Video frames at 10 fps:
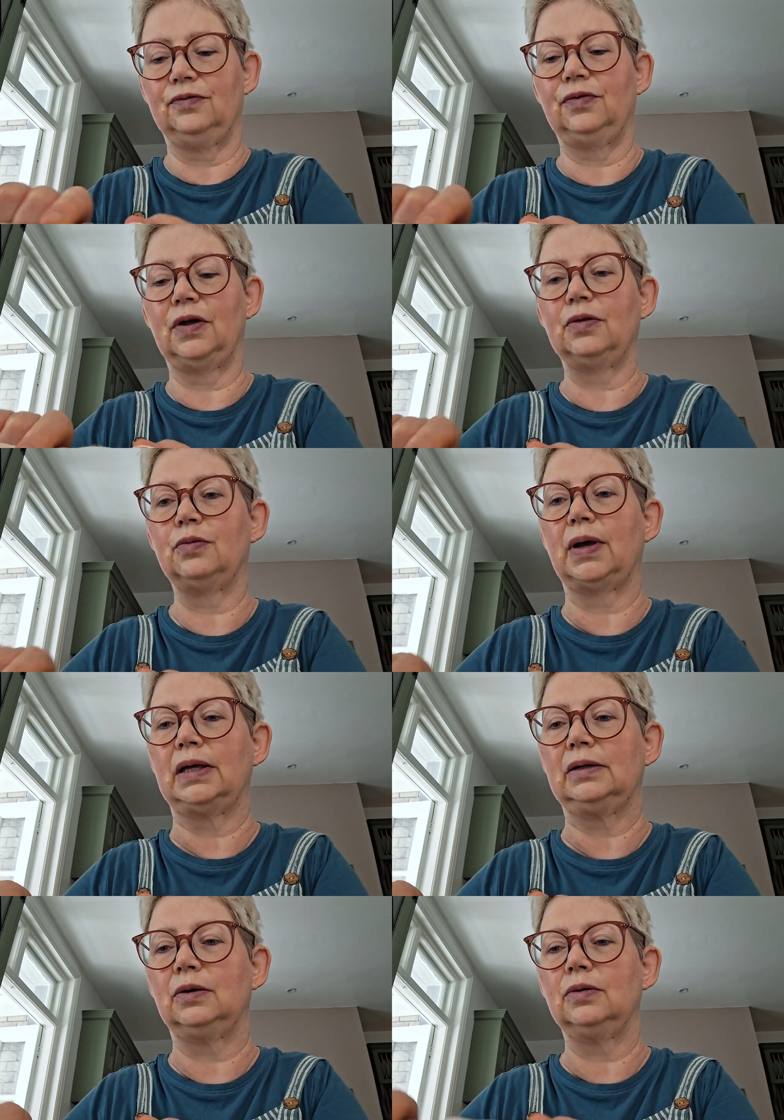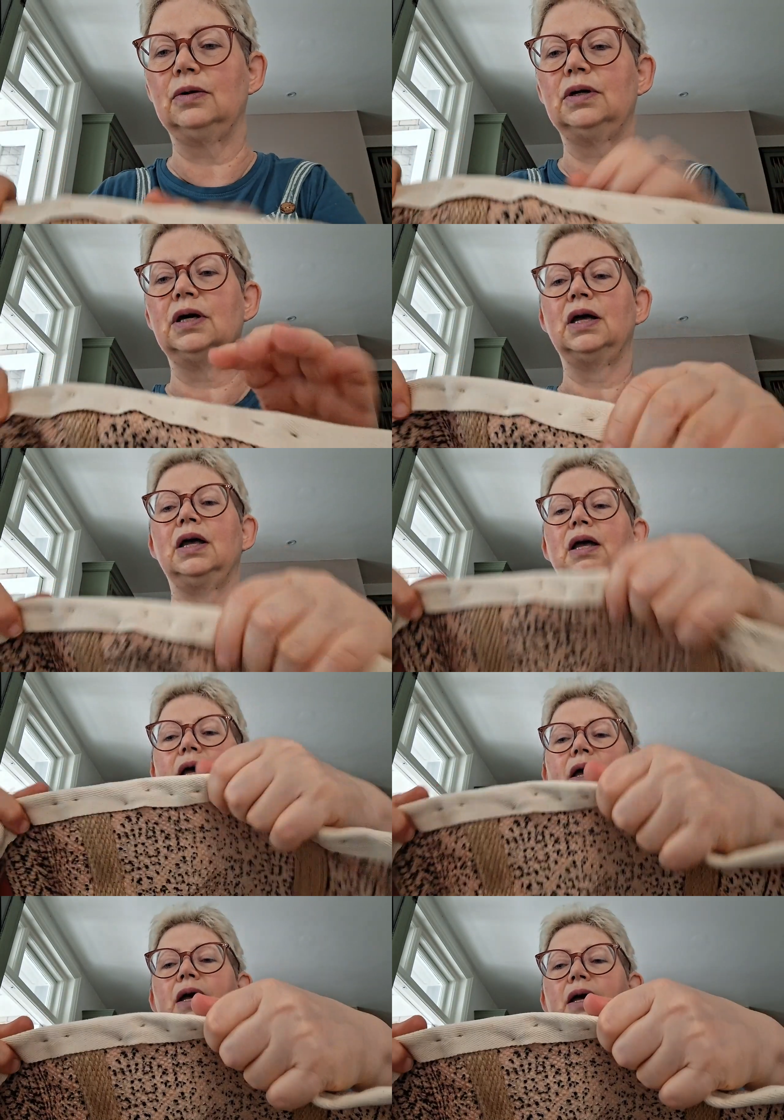right the way along,
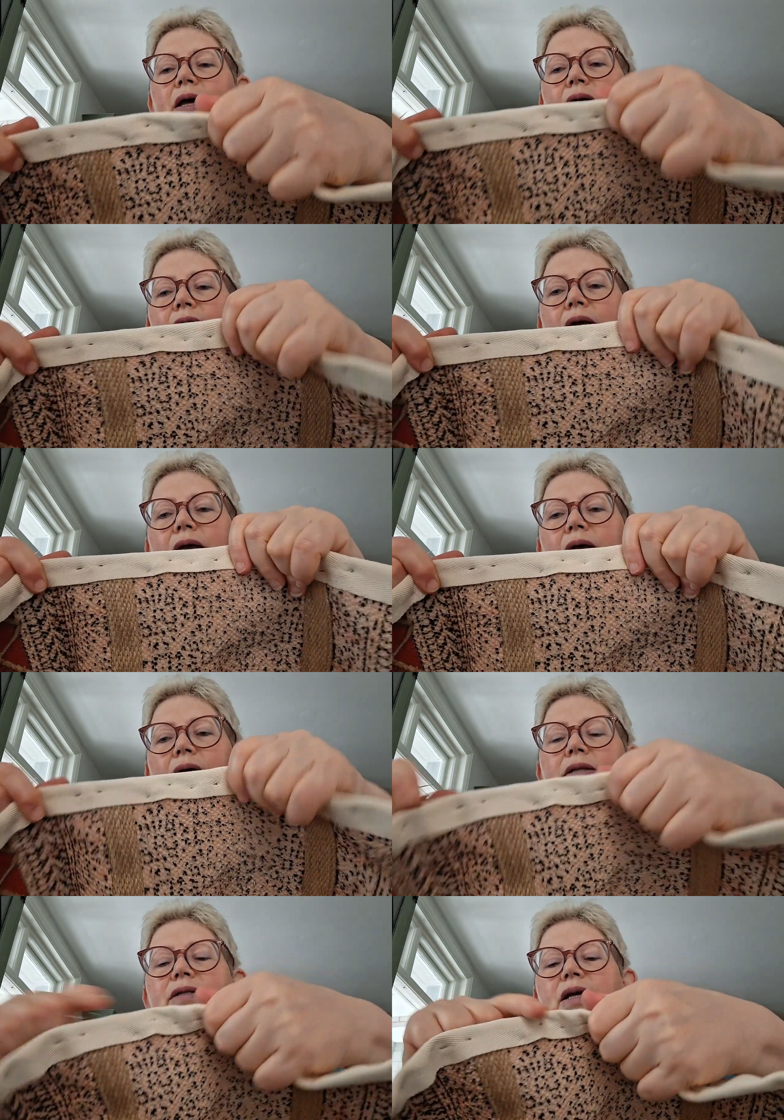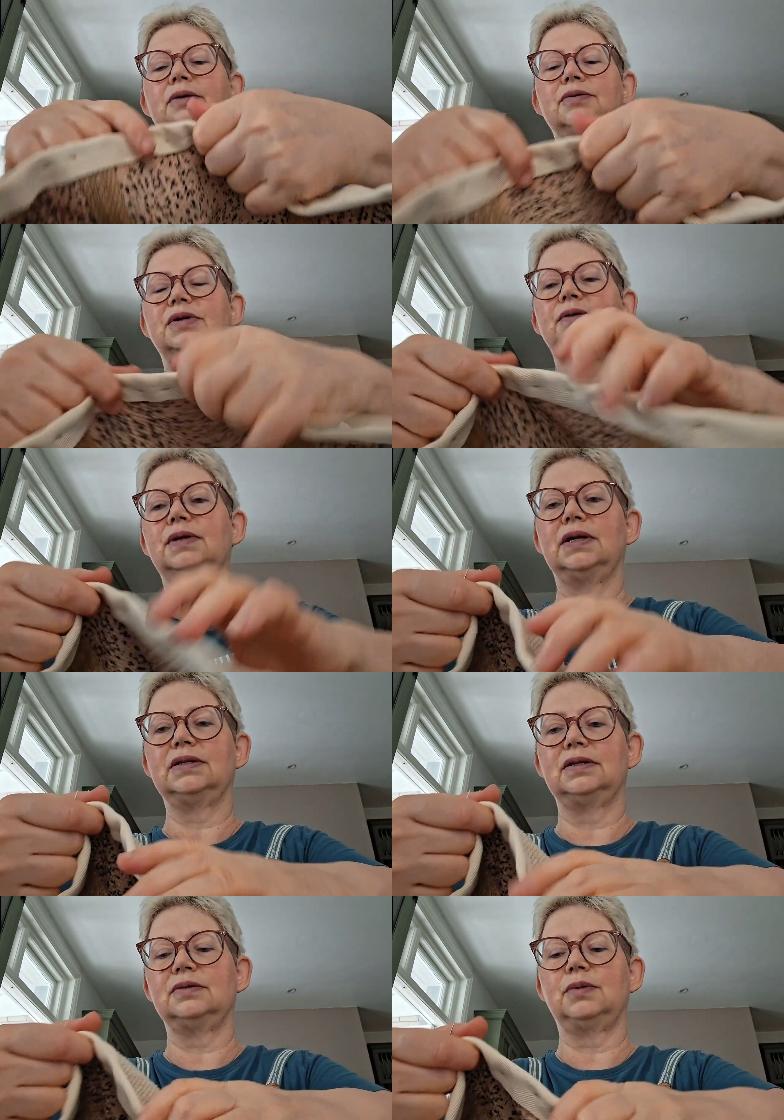and I'll do
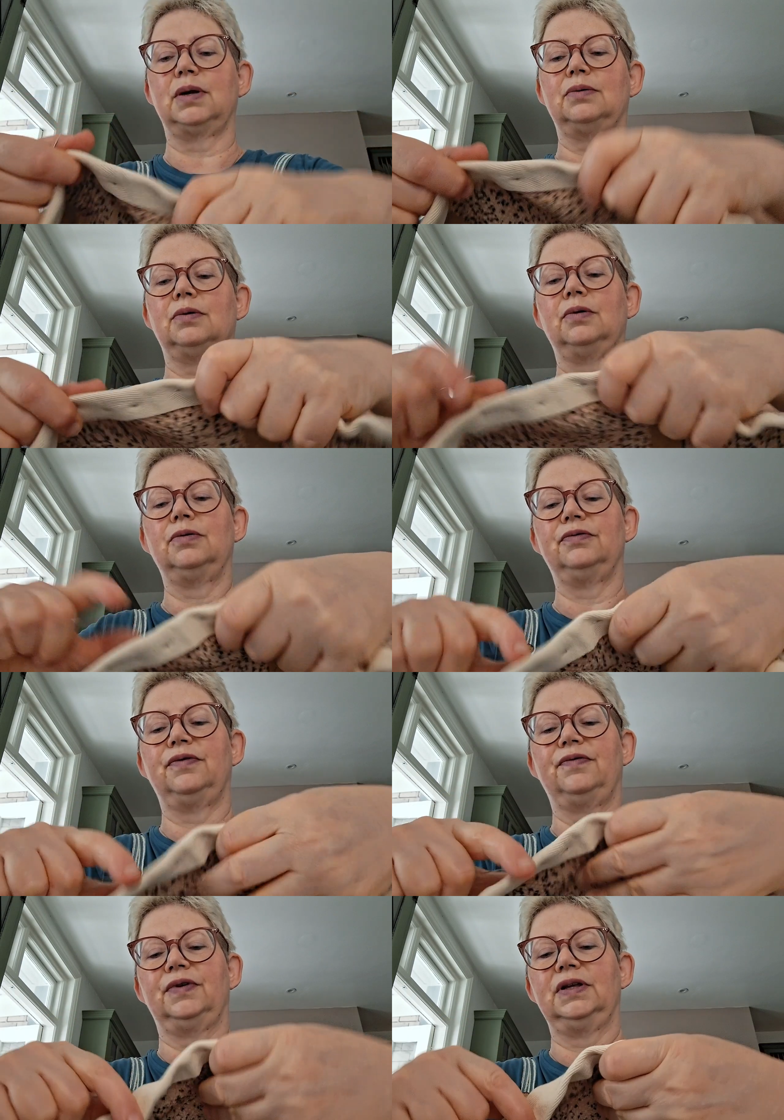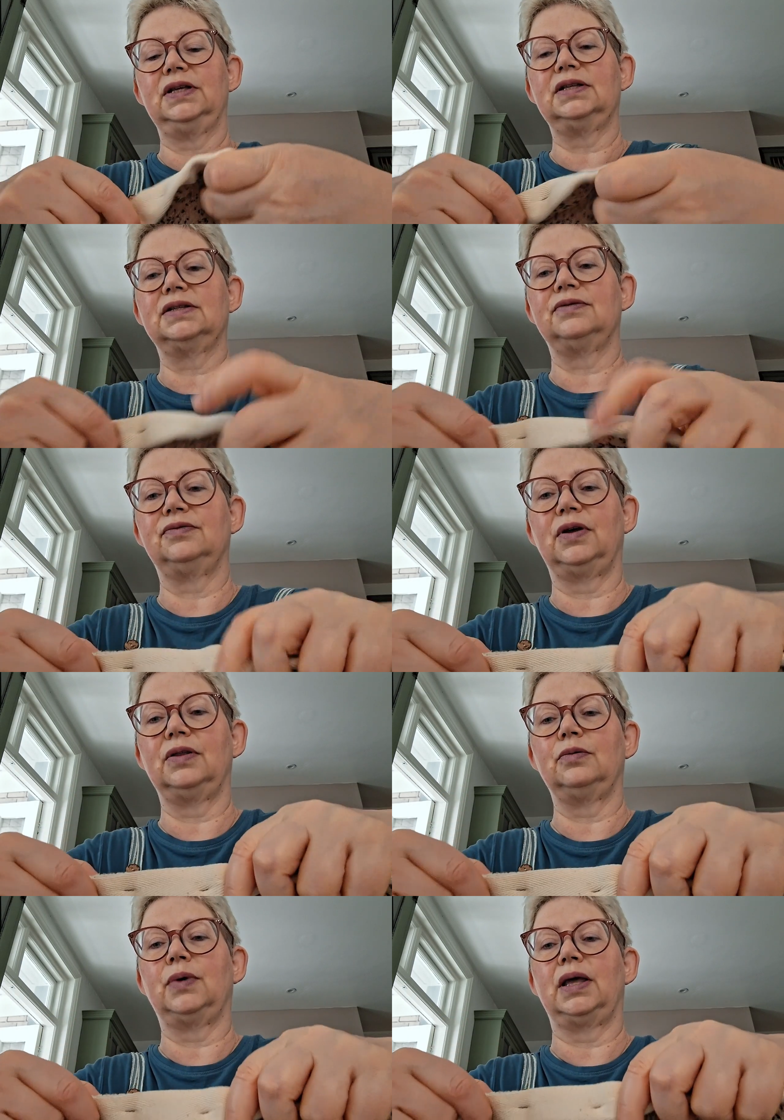that as well on the reverse,
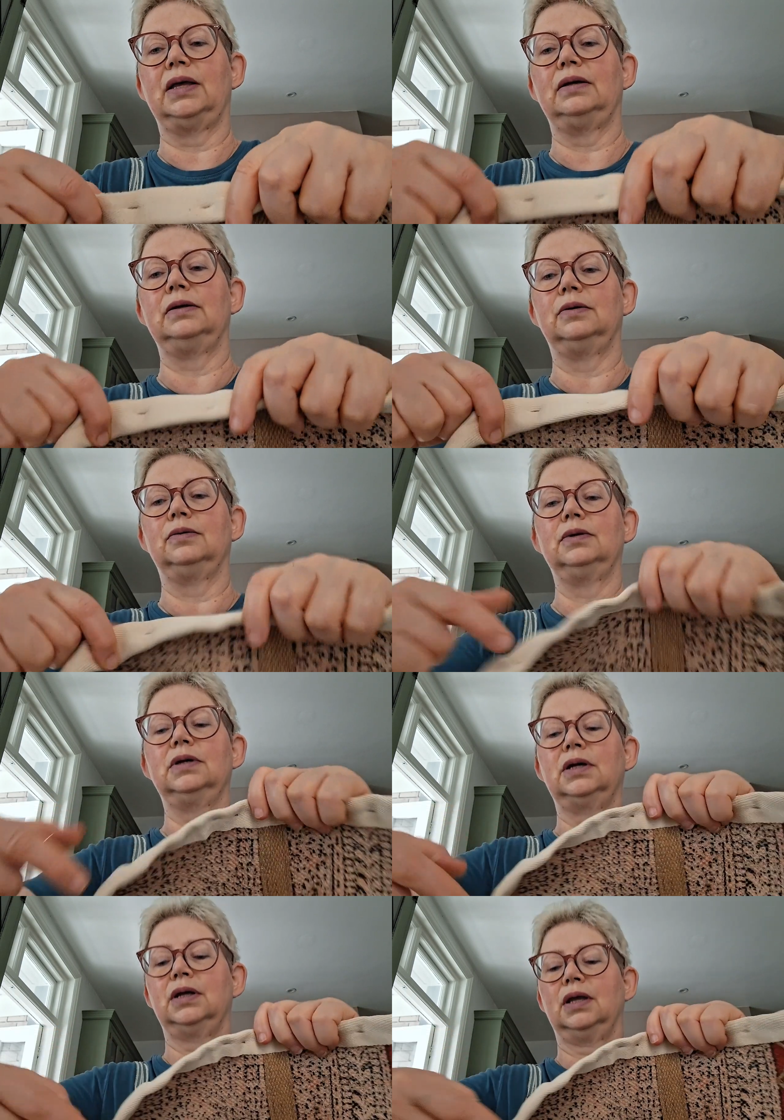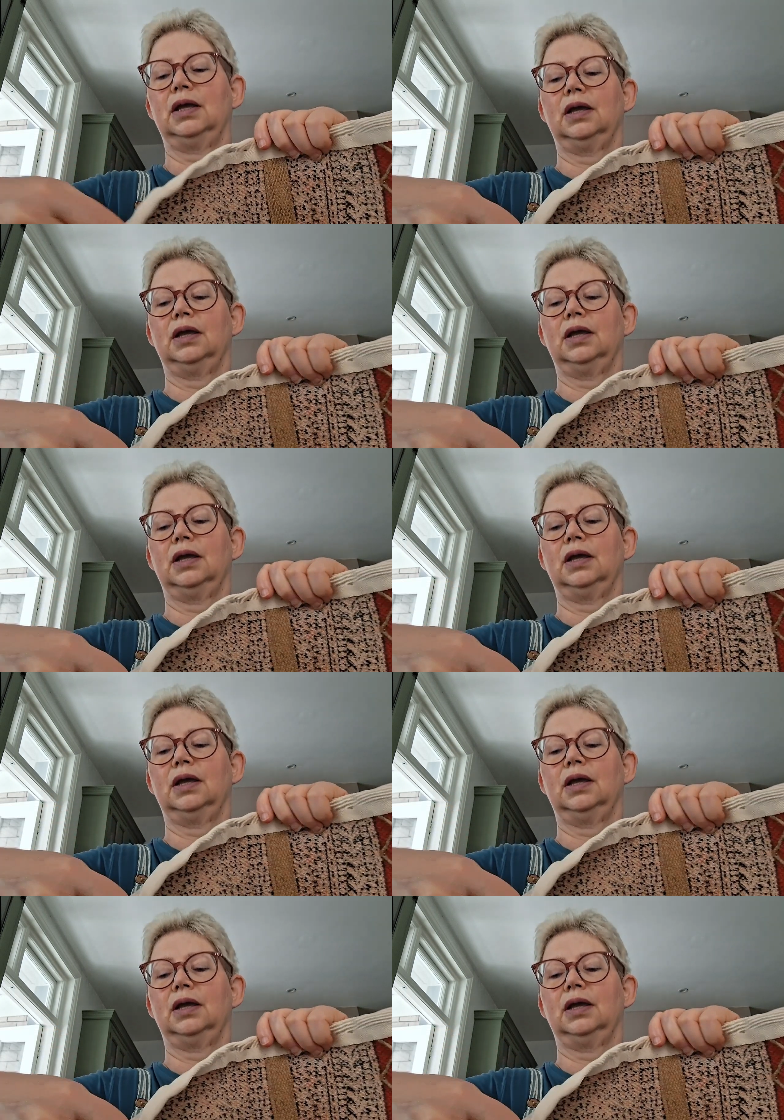right the way along,